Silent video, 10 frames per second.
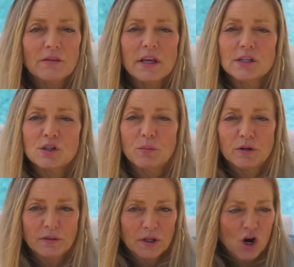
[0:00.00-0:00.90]
and things to
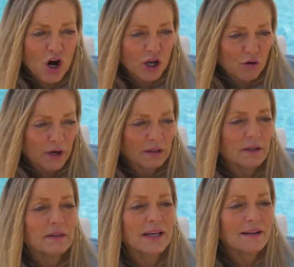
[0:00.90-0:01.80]
put in the concrete
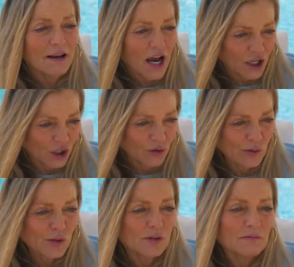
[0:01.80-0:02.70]
that they did not
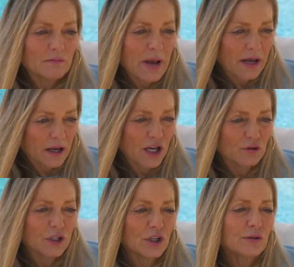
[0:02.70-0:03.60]
use back
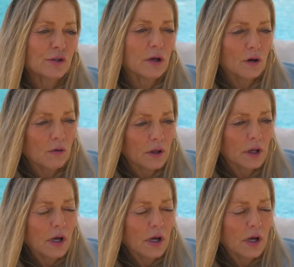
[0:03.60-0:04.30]
100 years ago.